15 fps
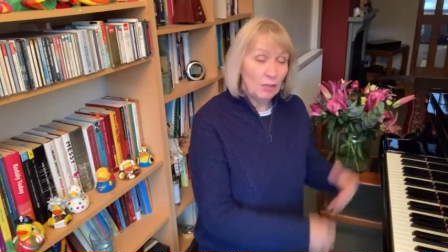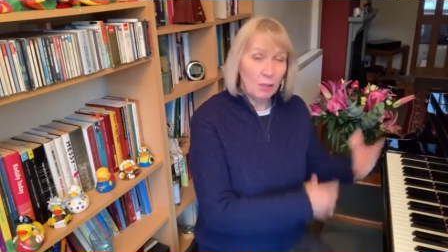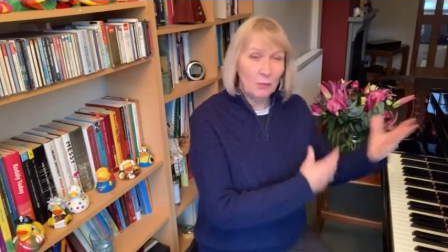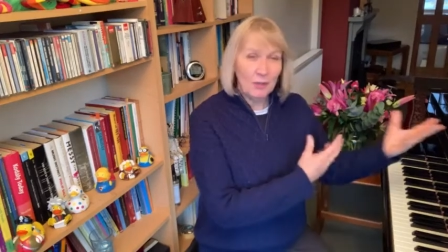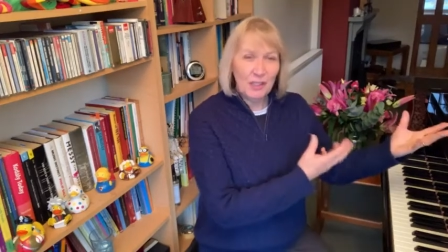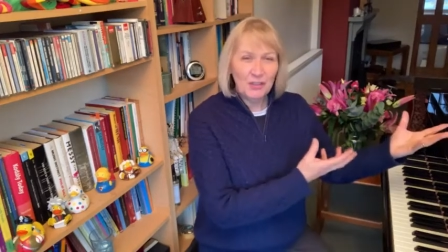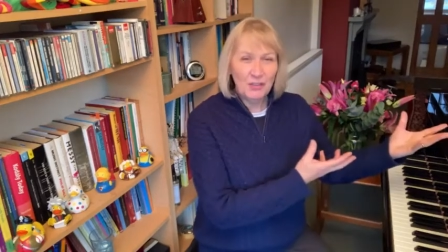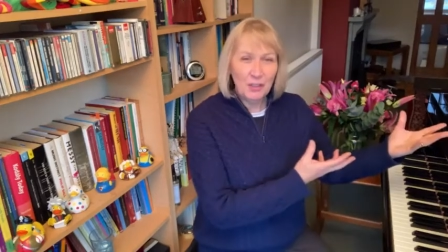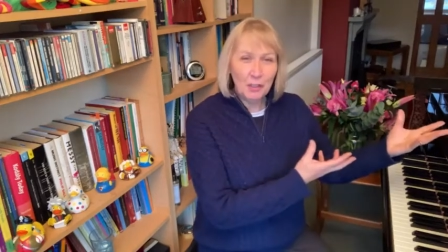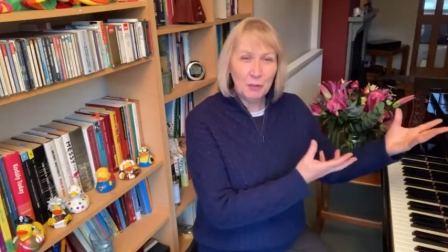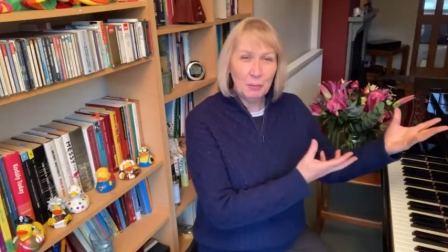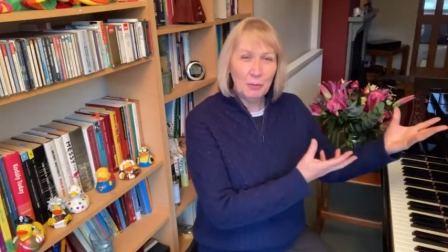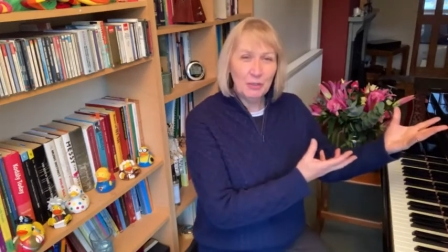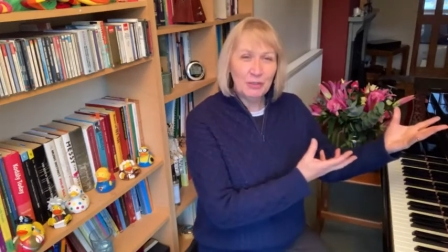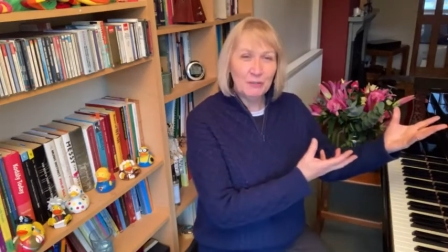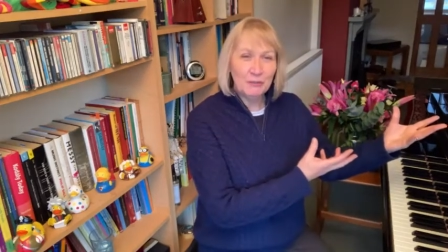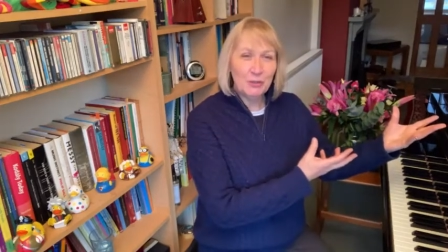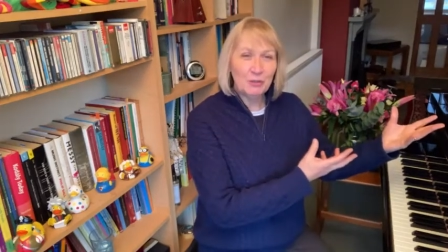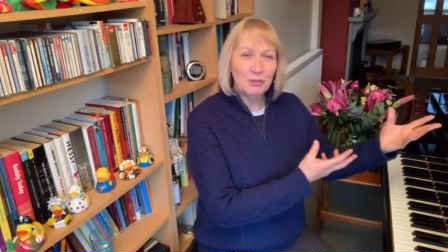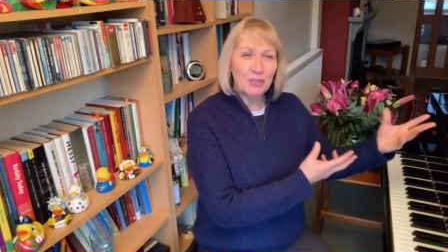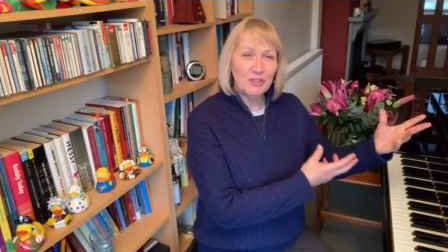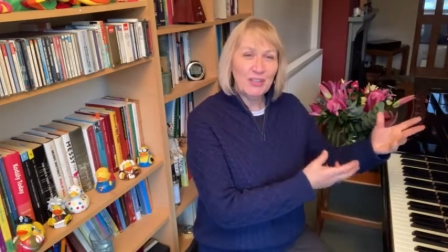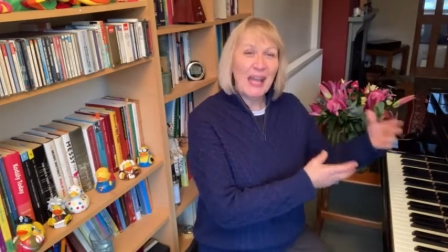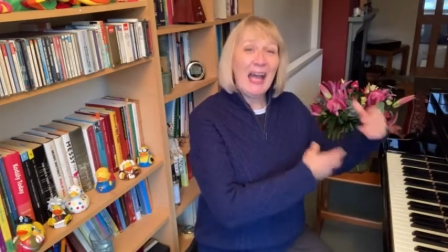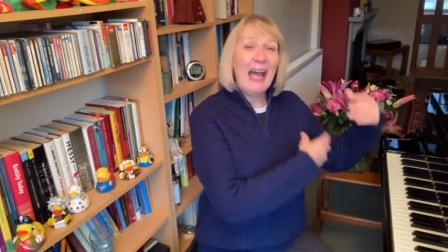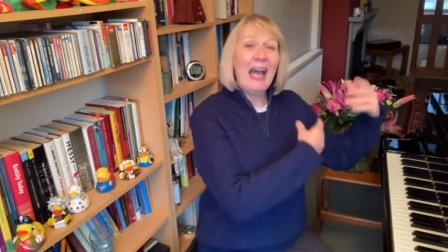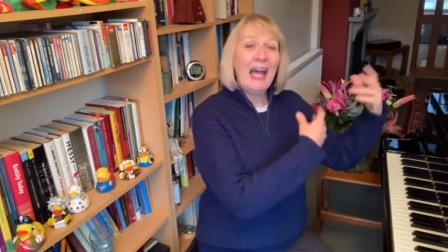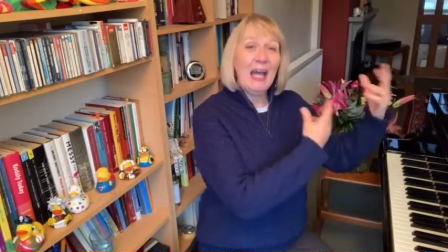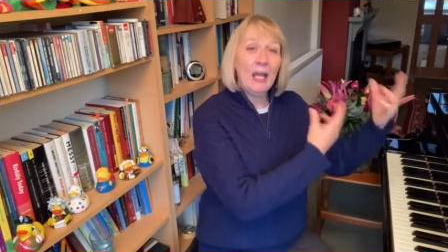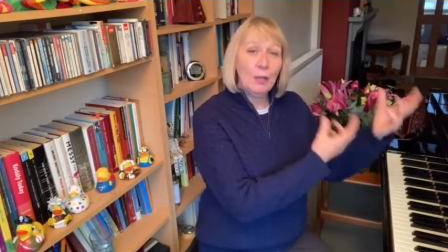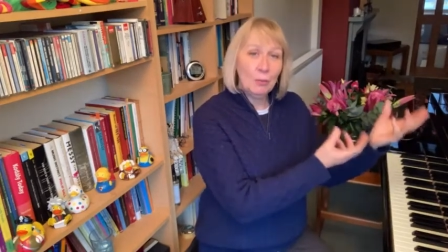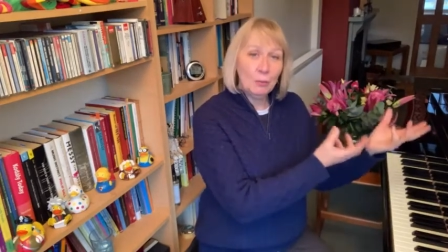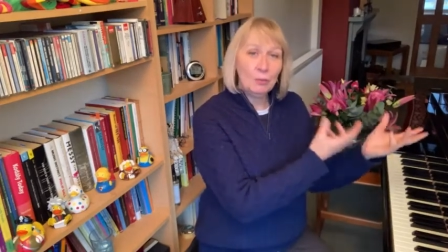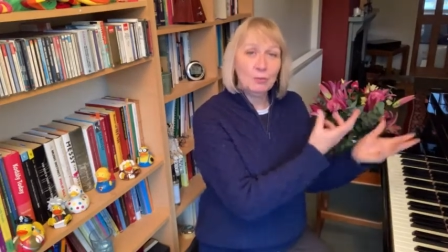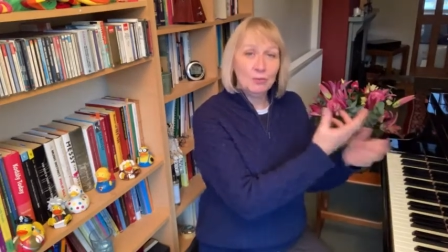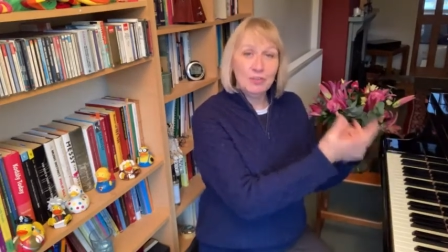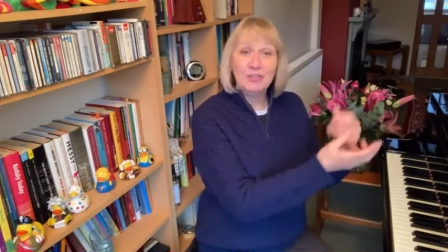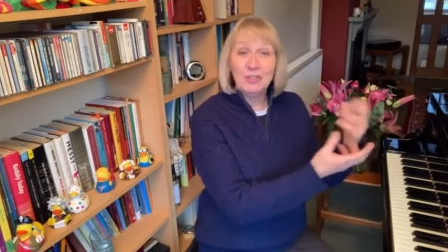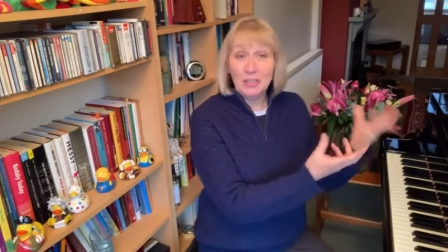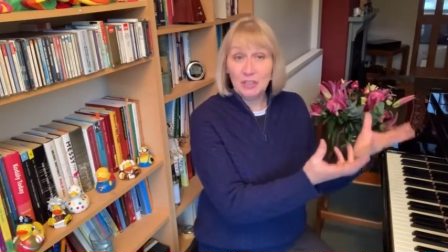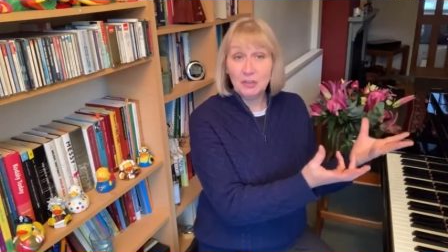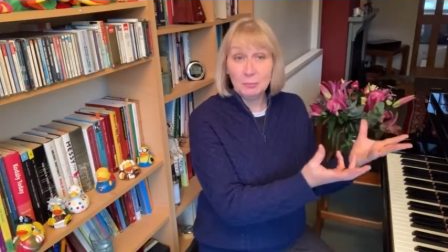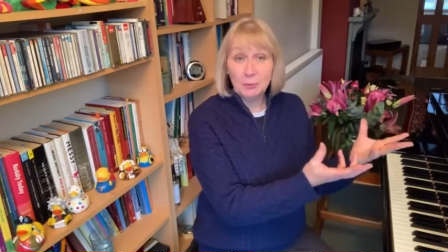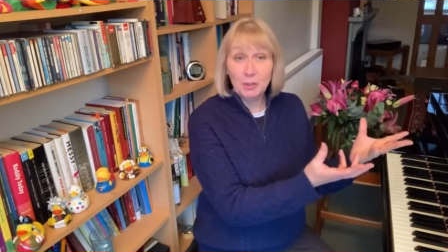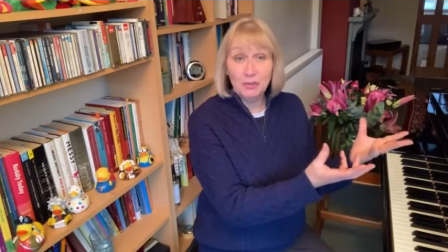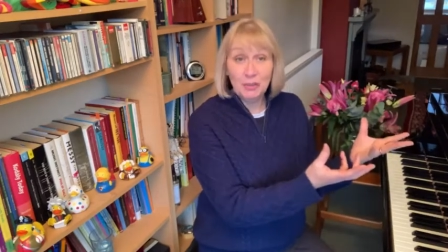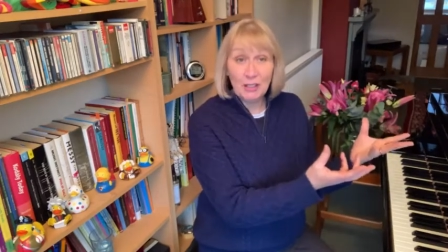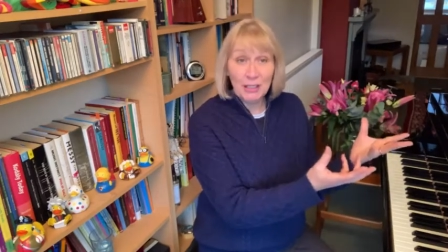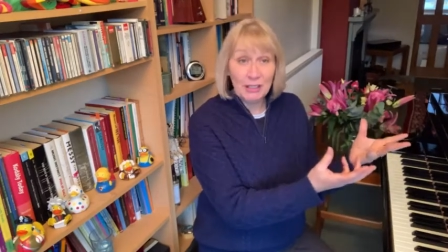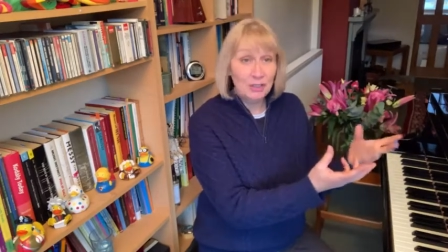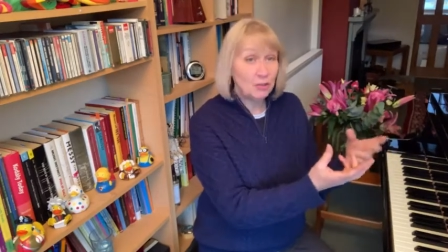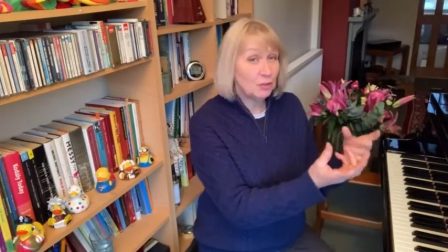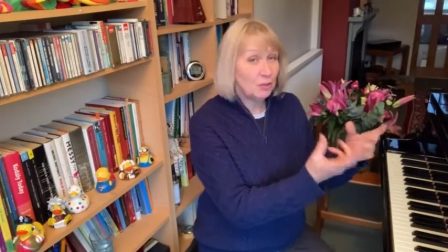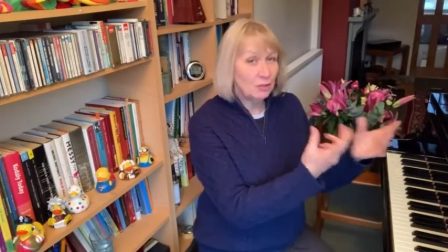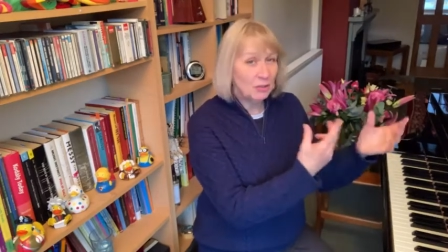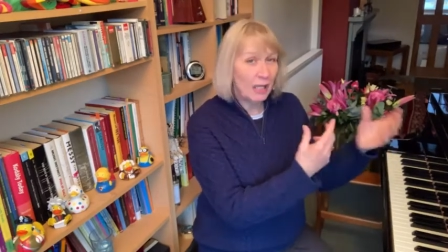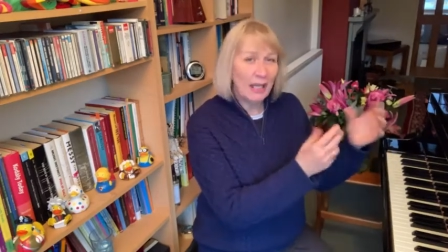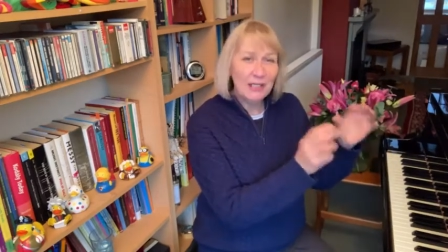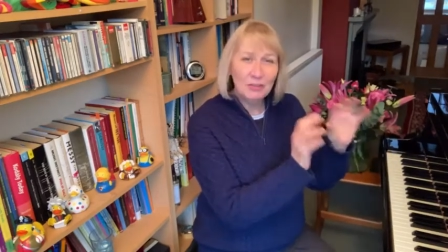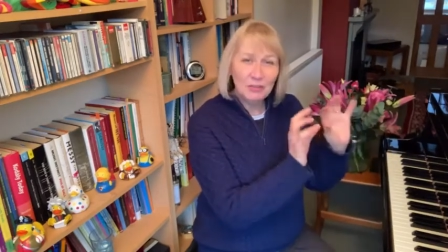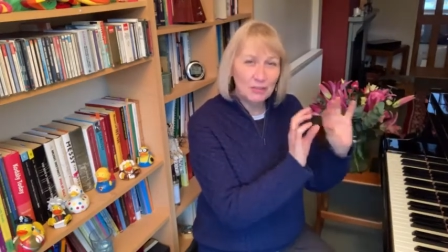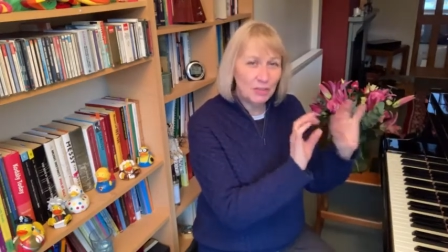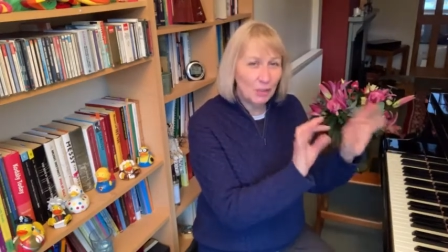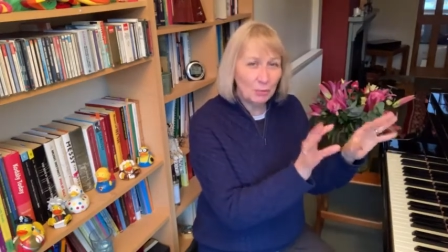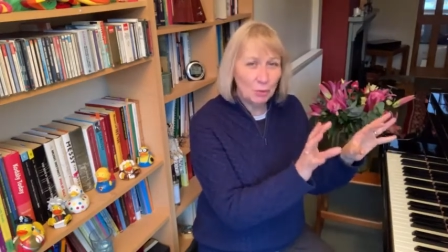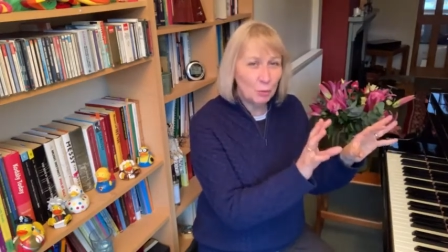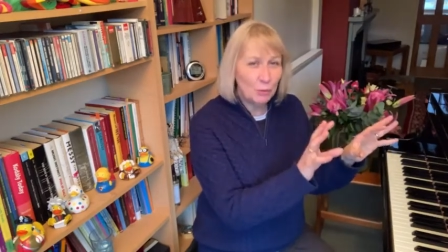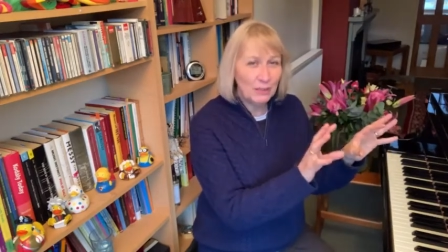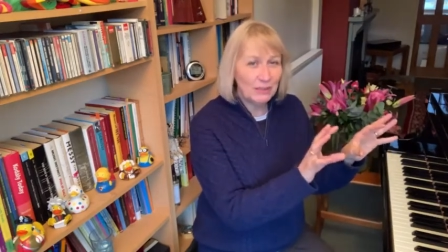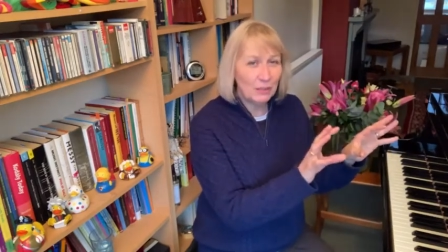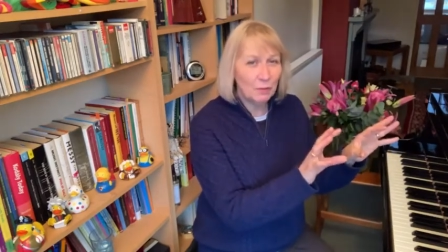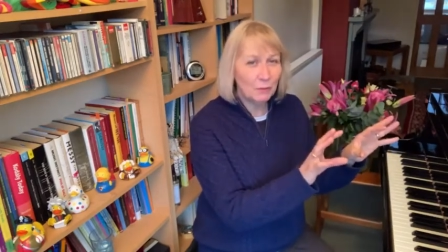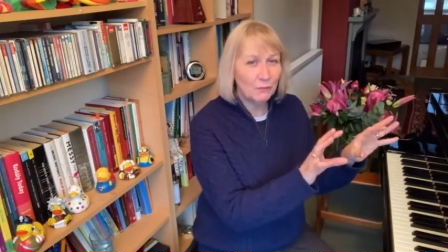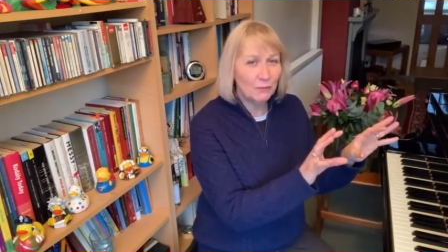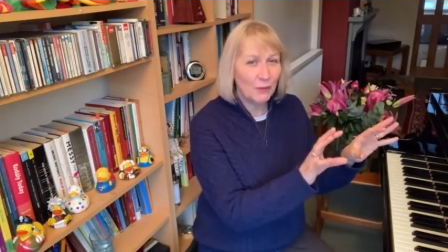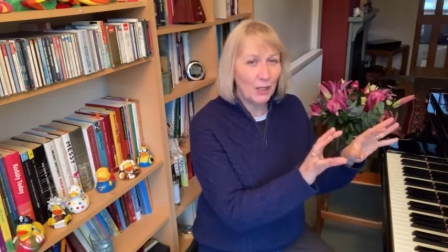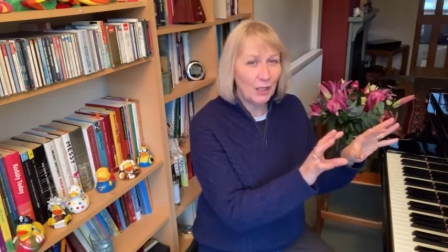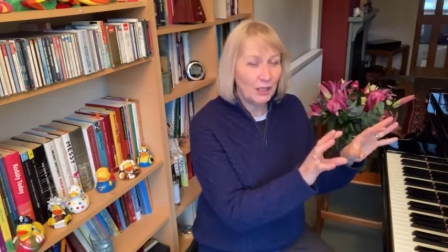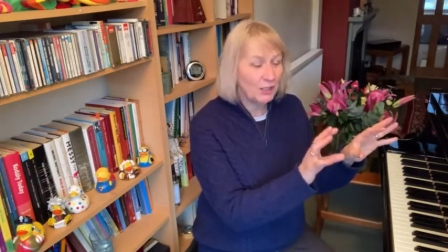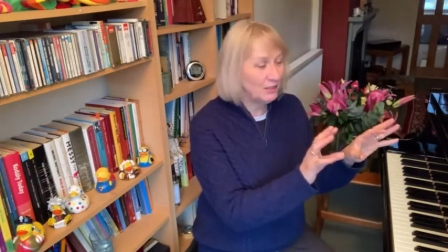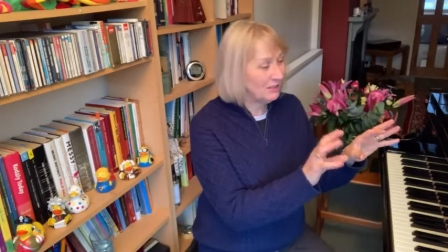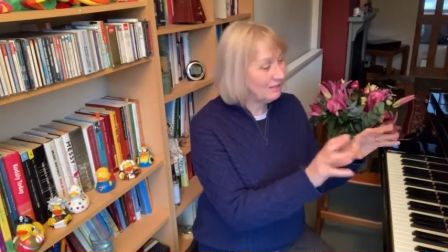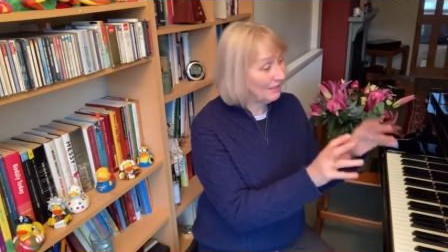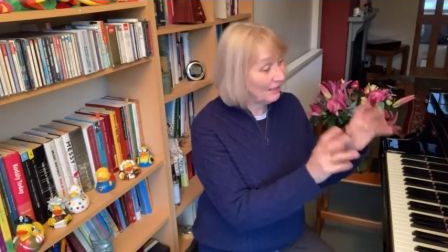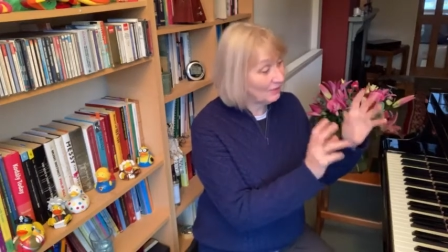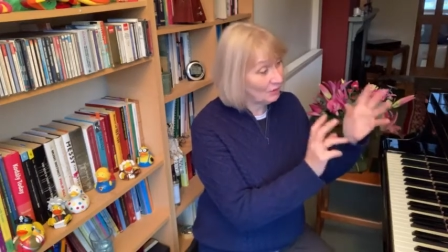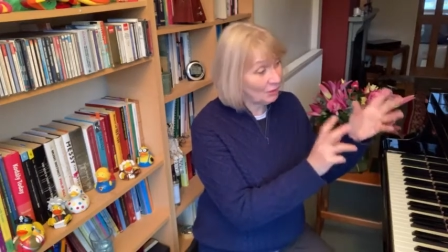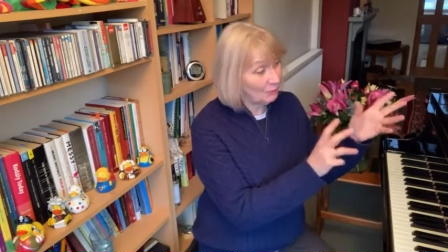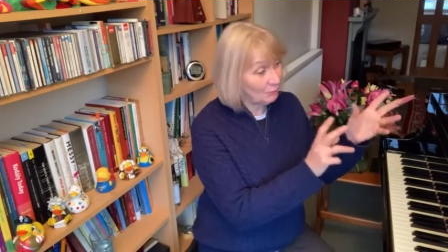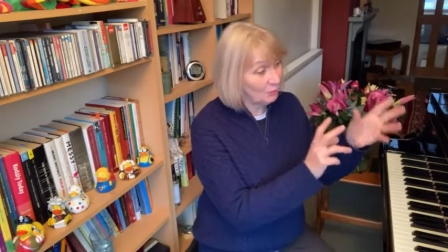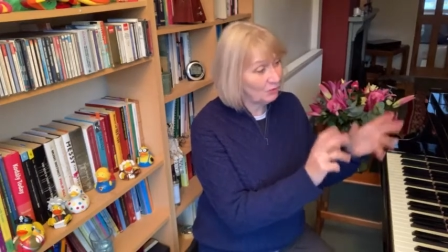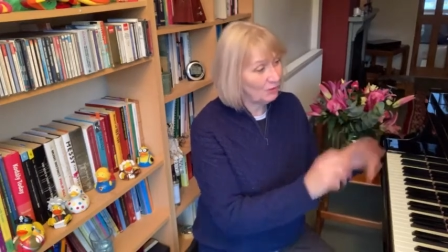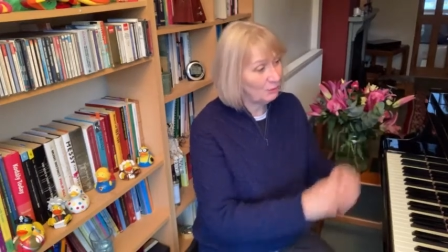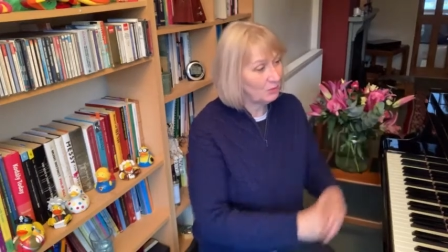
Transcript: you know, there's another point of interest, how to teach modulation, and don't always look for the hardest examples.